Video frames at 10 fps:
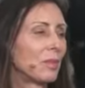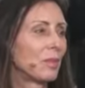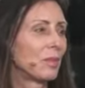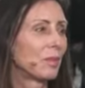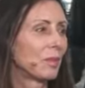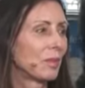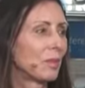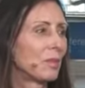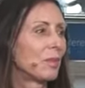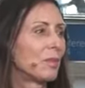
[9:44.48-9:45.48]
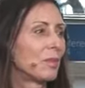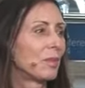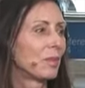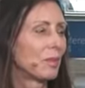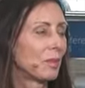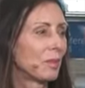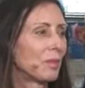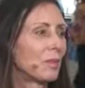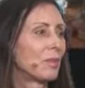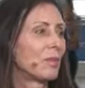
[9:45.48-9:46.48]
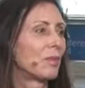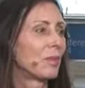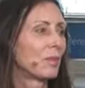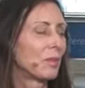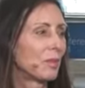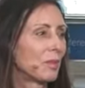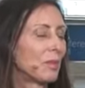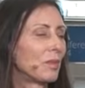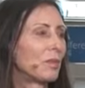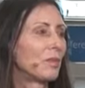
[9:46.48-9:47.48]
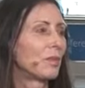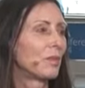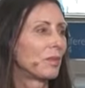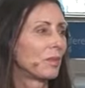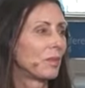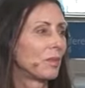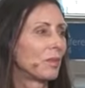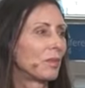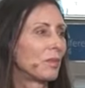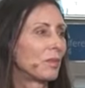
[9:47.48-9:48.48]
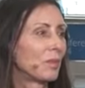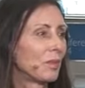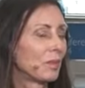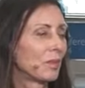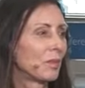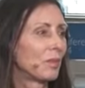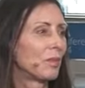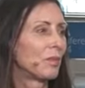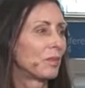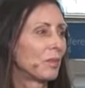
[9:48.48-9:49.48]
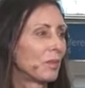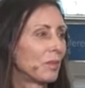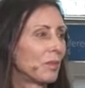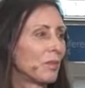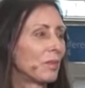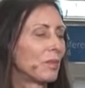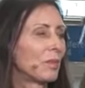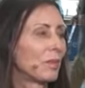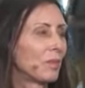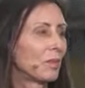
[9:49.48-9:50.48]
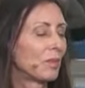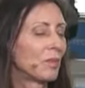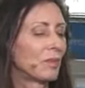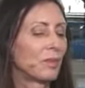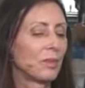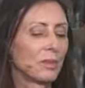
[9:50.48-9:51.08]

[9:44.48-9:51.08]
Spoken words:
(not speaking)